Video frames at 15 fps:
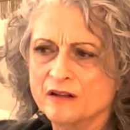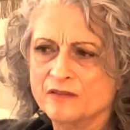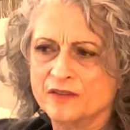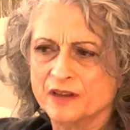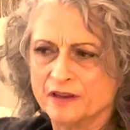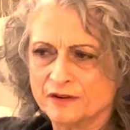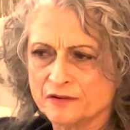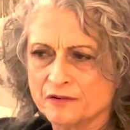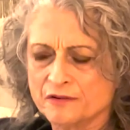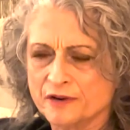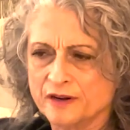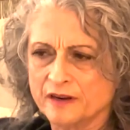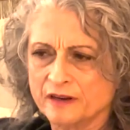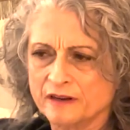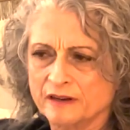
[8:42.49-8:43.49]
The inner
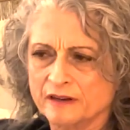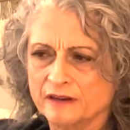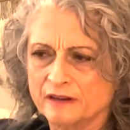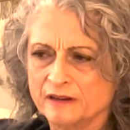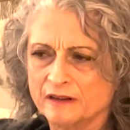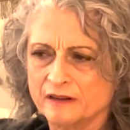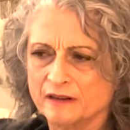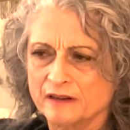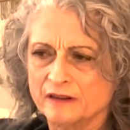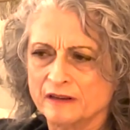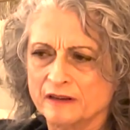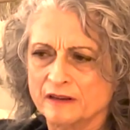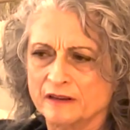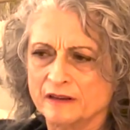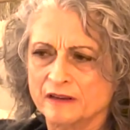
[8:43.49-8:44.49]
critic,
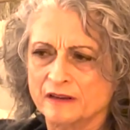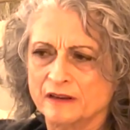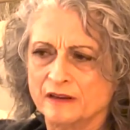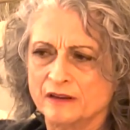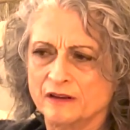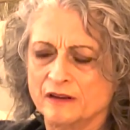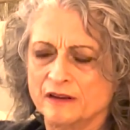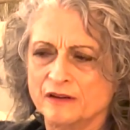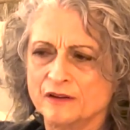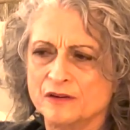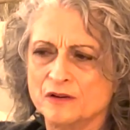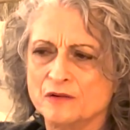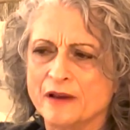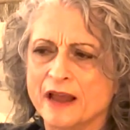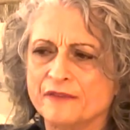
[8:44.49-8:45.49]

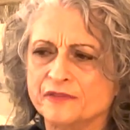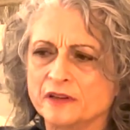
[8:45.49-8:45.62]
you have